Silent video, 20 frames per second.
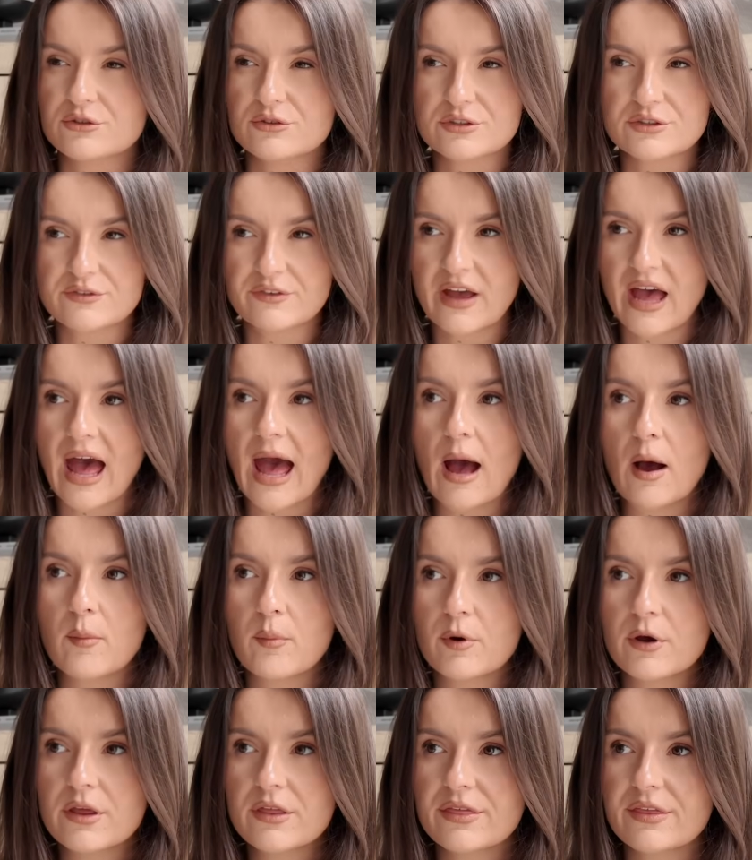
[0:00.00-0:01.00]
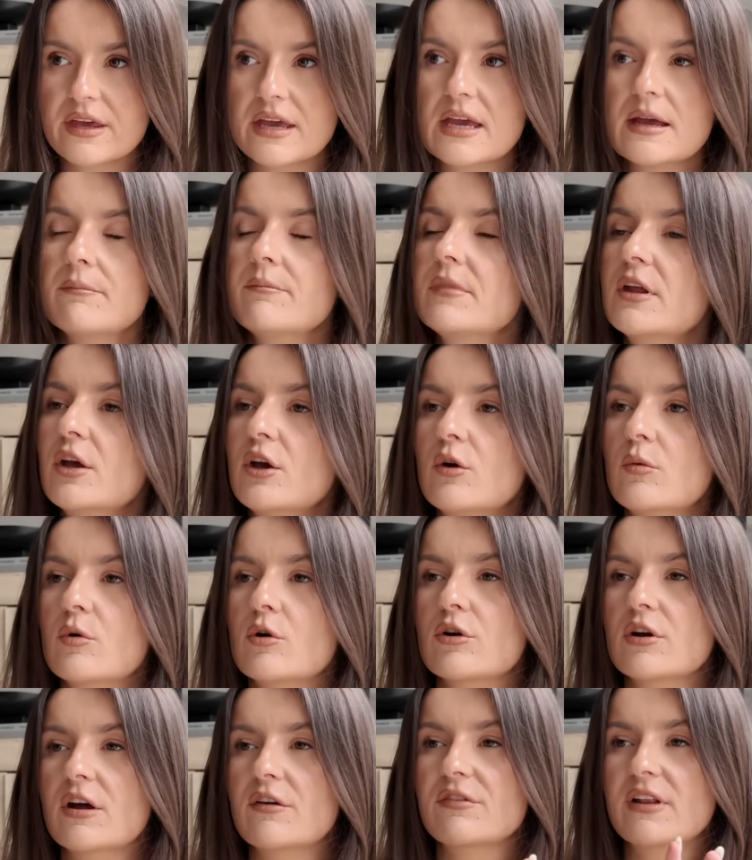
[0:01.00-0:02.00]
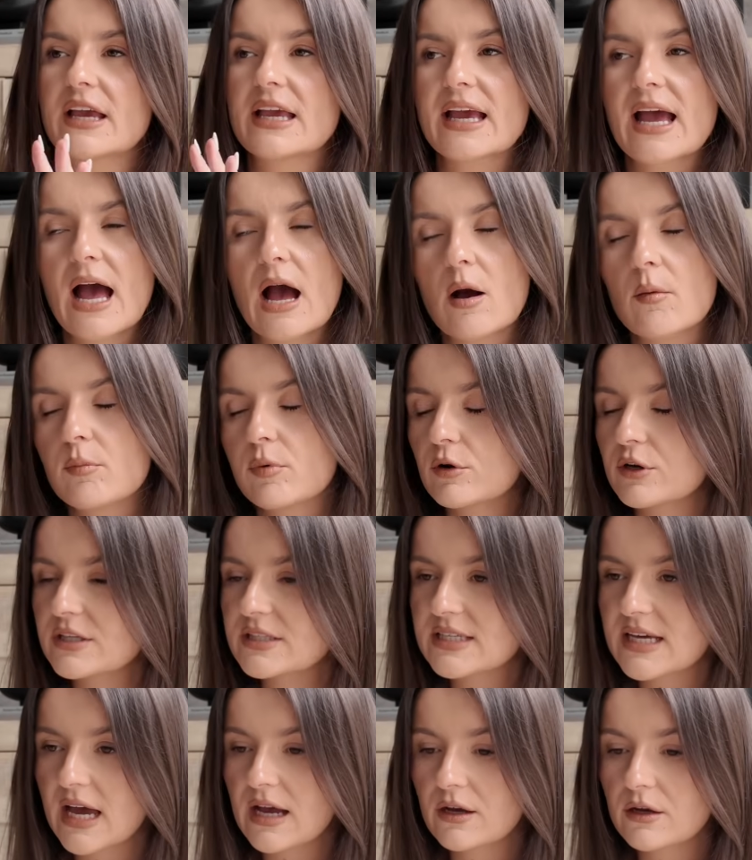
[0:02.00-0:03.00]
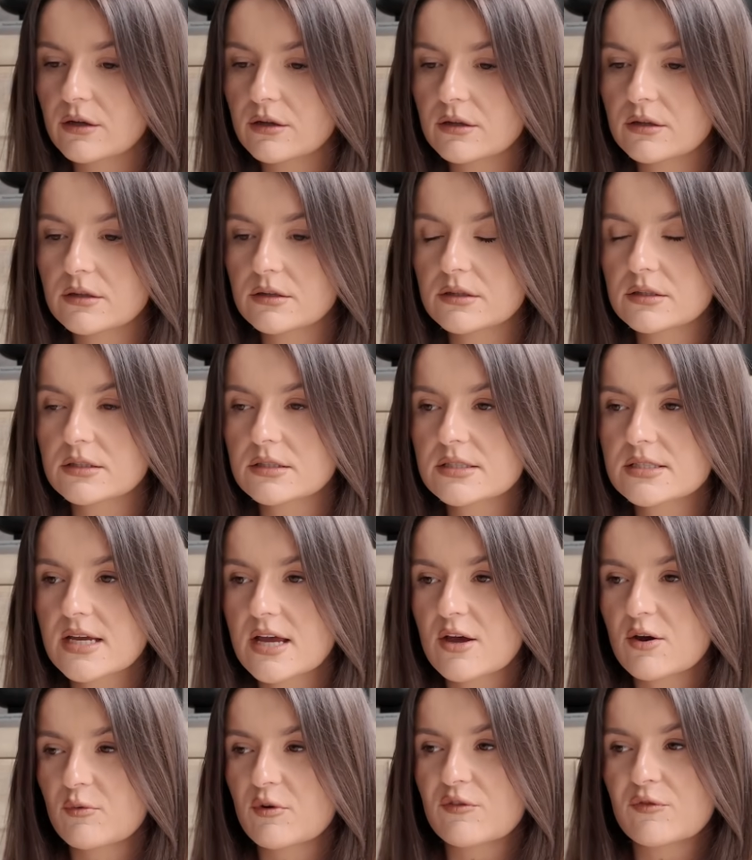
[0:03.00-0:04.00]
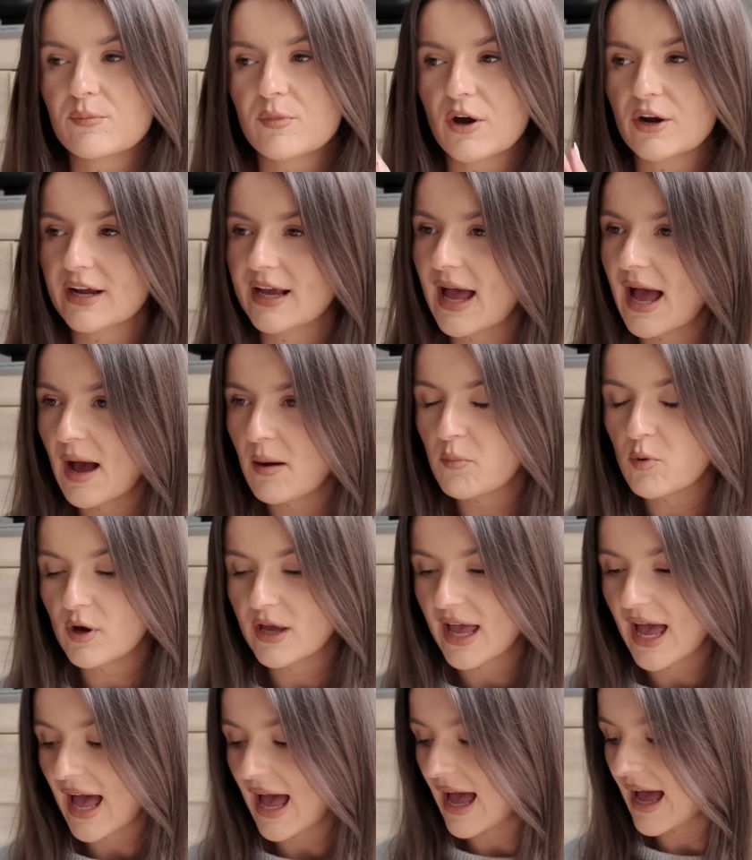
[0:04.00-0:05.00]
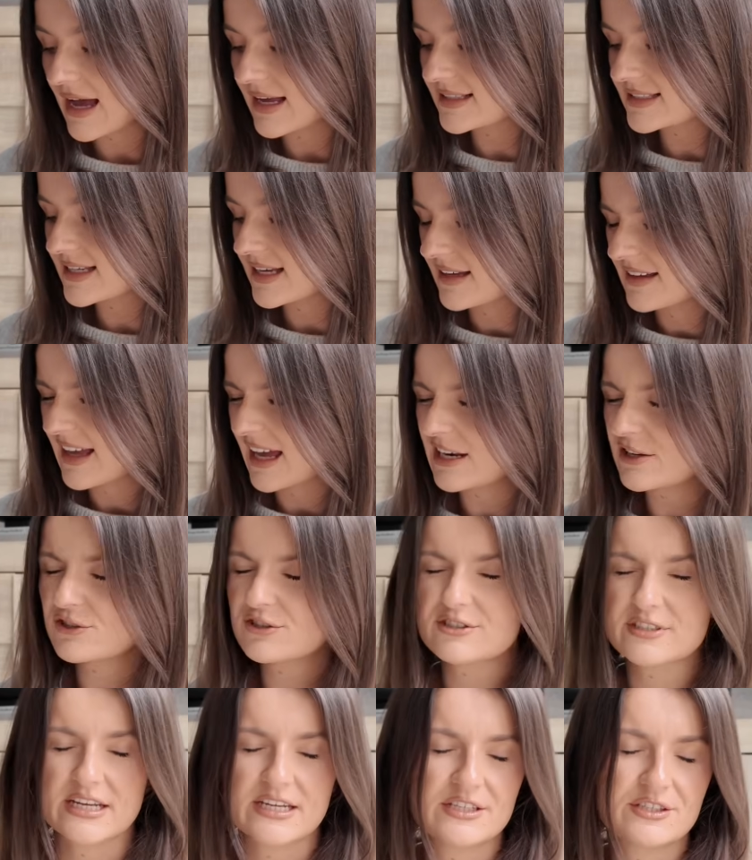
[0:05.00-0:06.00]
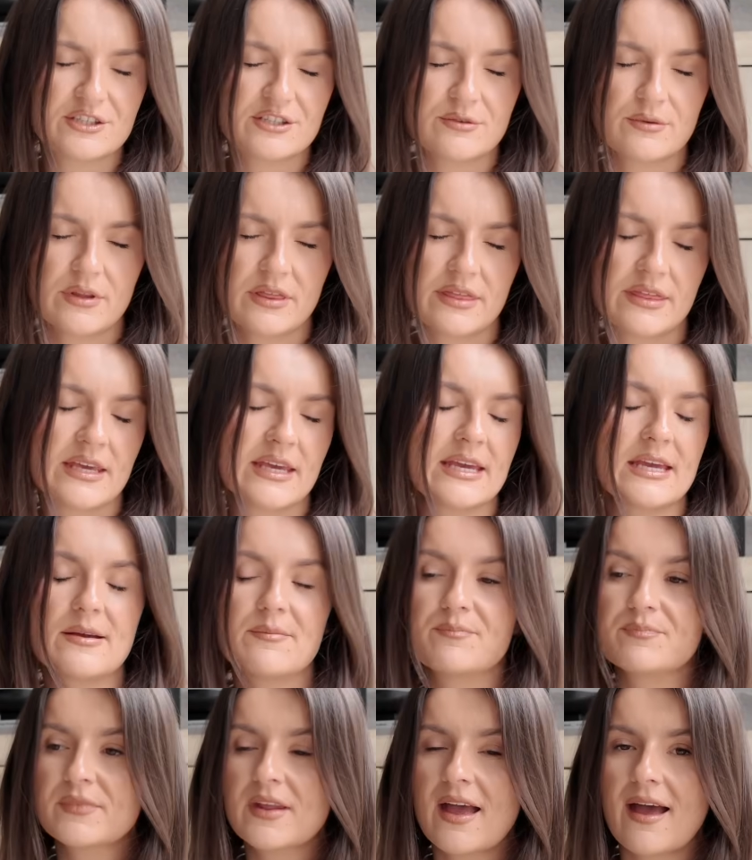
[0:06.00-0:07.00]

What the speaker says: sort of cowboy theme. We're going to have like cowboy decals, we've got a cowboy hat, and it's just nice to do a theme.